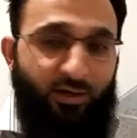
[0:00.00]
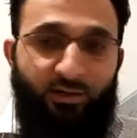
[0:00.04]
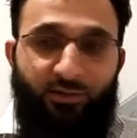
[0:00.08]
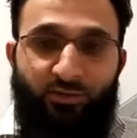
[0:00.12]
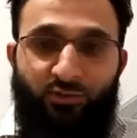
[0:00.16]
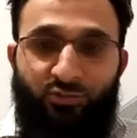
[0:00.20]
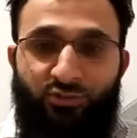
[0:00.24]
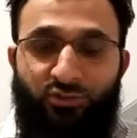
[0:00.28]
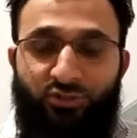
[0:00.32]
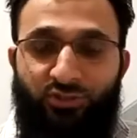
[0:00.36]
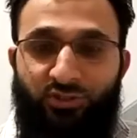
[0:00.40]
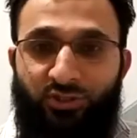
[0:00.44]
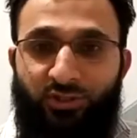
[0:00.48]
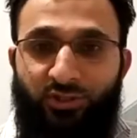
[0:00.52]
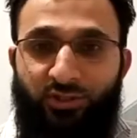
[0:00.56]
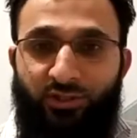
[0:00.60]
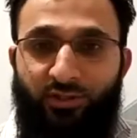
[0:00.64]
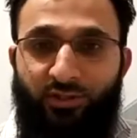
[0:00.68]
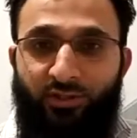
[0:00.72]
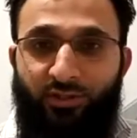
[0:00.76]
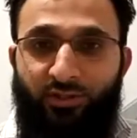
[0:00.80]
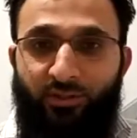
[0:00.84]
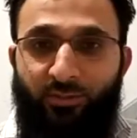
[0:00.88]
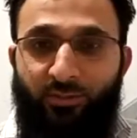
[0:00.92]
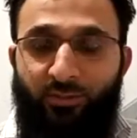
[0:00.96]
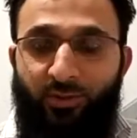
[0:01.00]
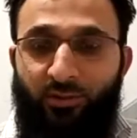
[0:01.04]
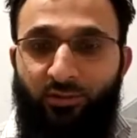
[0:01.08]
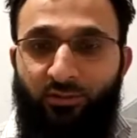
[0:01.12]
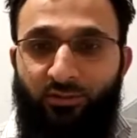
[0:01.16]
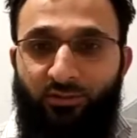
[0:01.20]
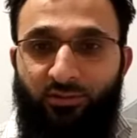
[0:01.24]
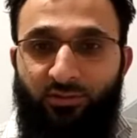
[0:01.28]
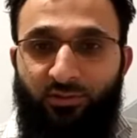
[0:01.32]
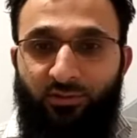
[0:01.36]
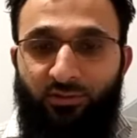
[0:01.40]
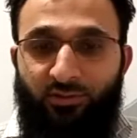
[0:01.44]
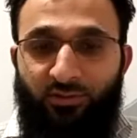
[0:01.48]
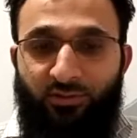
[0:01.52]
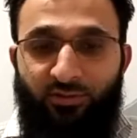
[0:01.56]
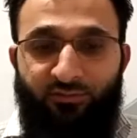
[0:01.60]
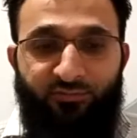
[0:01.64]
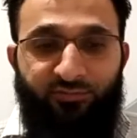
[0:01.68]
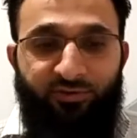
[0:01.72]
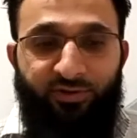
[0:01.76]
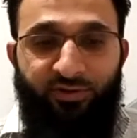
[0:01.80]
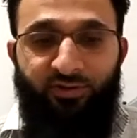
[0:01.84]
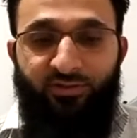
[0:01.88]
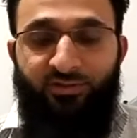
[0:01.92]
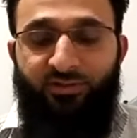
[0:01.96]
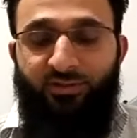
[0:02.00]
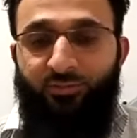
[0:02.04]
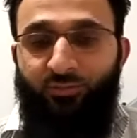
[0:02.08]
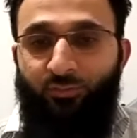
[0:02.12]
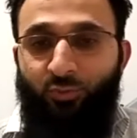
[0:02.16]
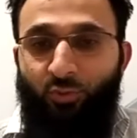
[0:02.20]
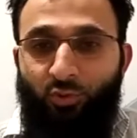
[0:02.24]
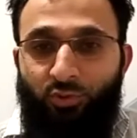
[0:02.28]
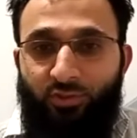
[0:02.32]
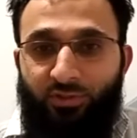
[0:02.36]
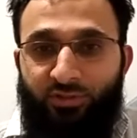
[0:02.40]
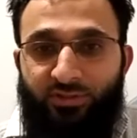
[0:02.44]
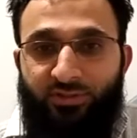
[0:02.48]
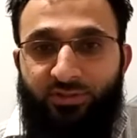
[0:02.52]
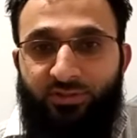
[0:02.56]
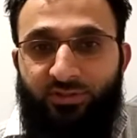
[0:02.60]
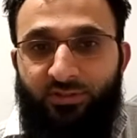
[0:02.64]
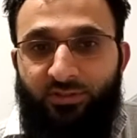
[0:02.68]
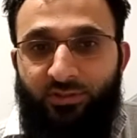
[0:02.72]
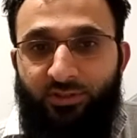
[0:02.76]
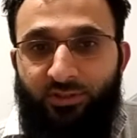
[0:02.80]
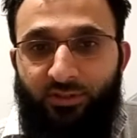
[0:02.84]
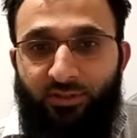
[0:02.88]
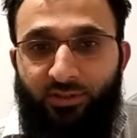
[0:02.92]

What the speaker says: to share about the different sports